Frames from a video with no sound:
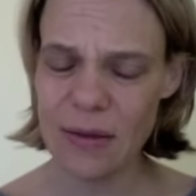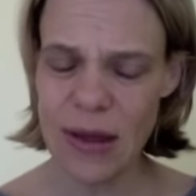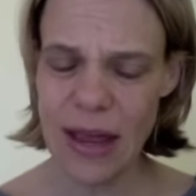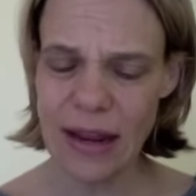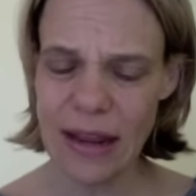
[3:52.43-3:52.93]

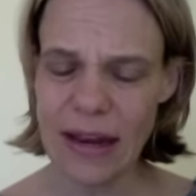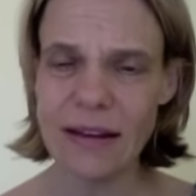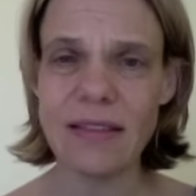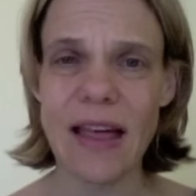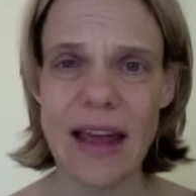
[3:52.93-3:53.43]
getting in
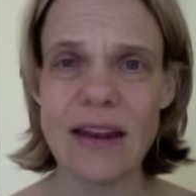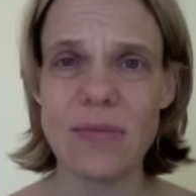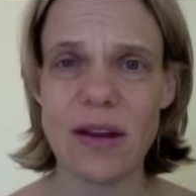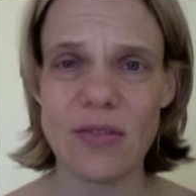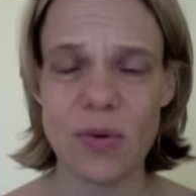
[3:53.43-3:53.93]

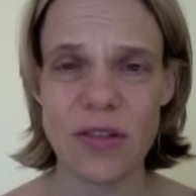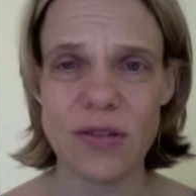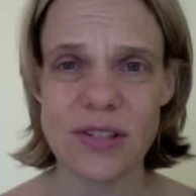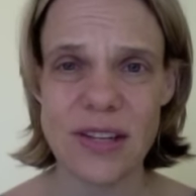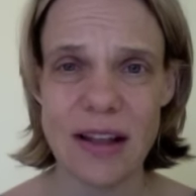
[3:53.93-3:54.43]
alignment with
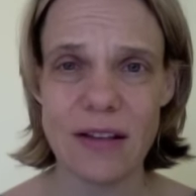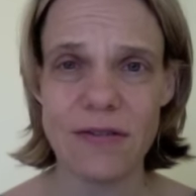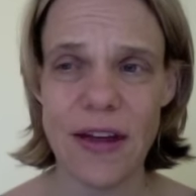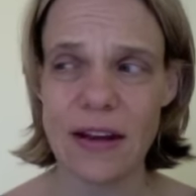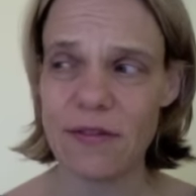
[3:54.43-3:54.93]

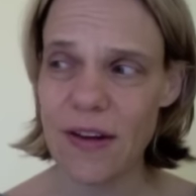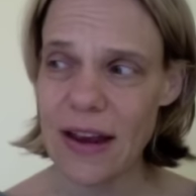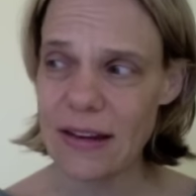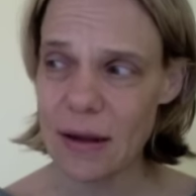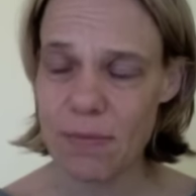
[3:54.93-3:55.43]
yourself and
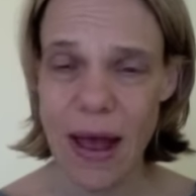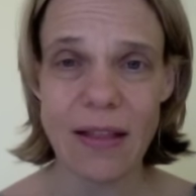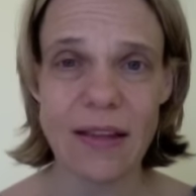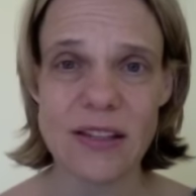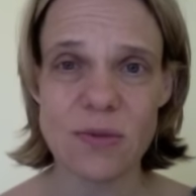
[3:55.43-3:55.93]
finding
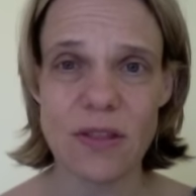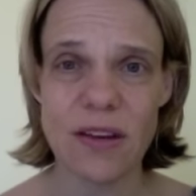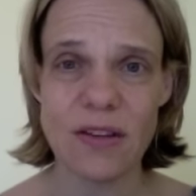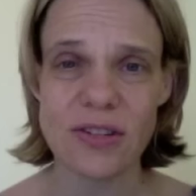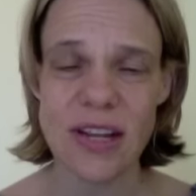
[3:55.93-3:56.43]
balance
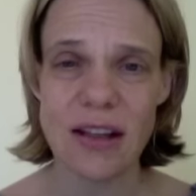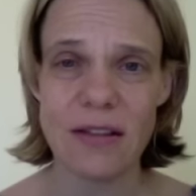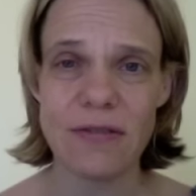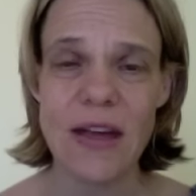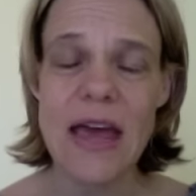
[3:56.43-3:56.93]
within
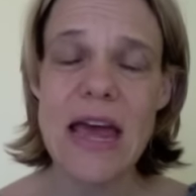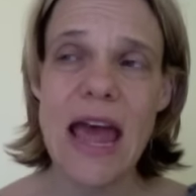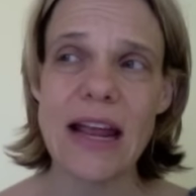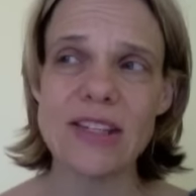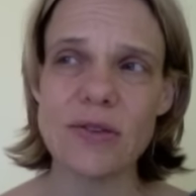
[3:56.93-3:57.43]
yourself.
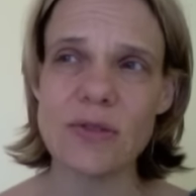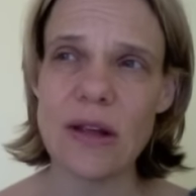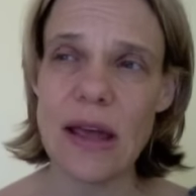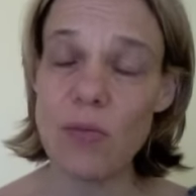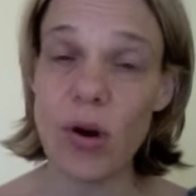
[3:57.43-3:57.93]
And so
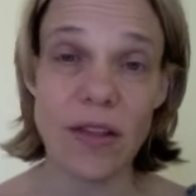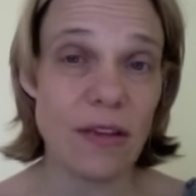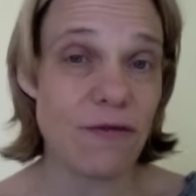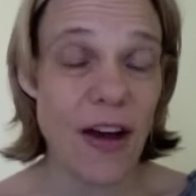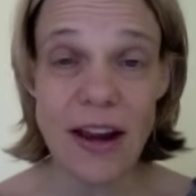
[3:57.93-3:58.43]
we're in the
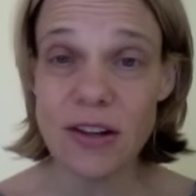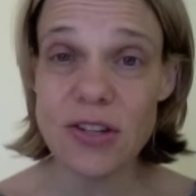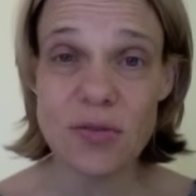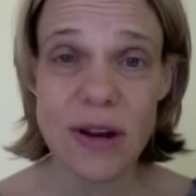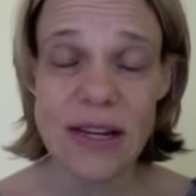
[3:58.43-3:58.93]
final
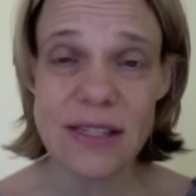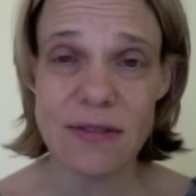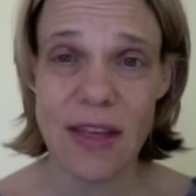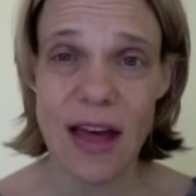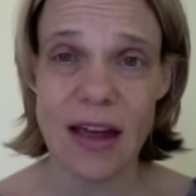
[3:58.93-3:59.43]
degrees
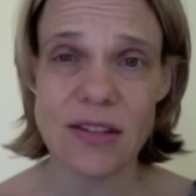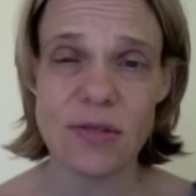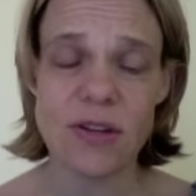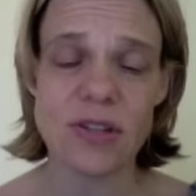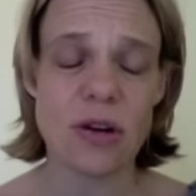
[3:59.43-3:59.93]
of that.
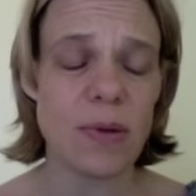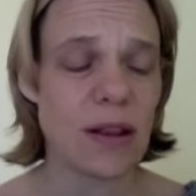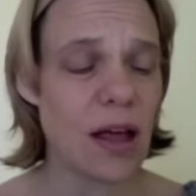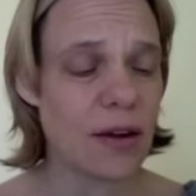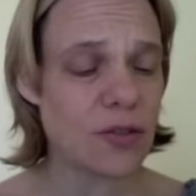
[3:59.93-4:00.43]
So there's going to be a
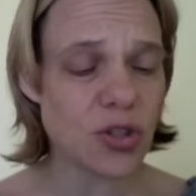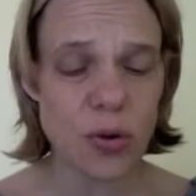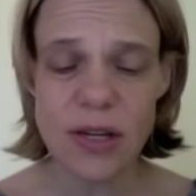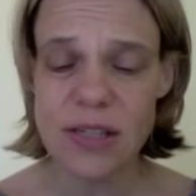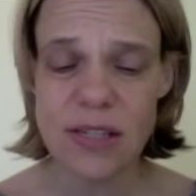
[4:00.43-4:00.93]
lot of
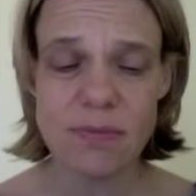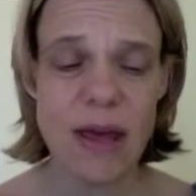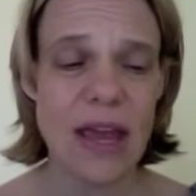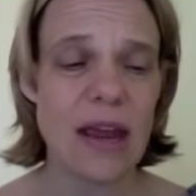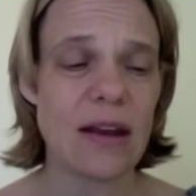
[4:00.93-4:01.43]
choices
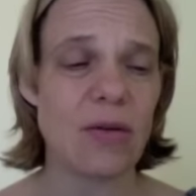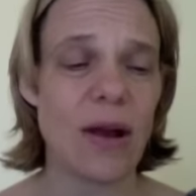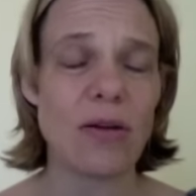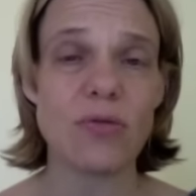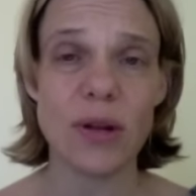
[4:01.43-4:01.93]
made
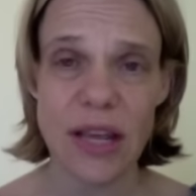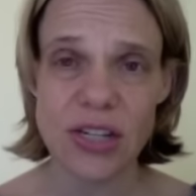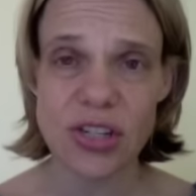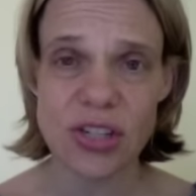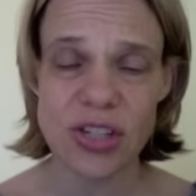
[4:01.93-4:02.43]
around
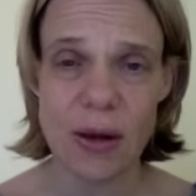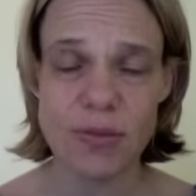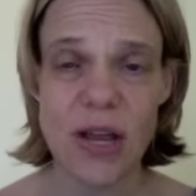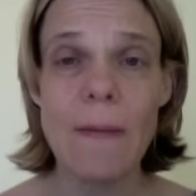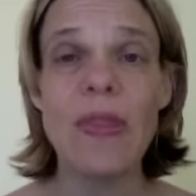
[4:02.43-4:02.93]
relationships.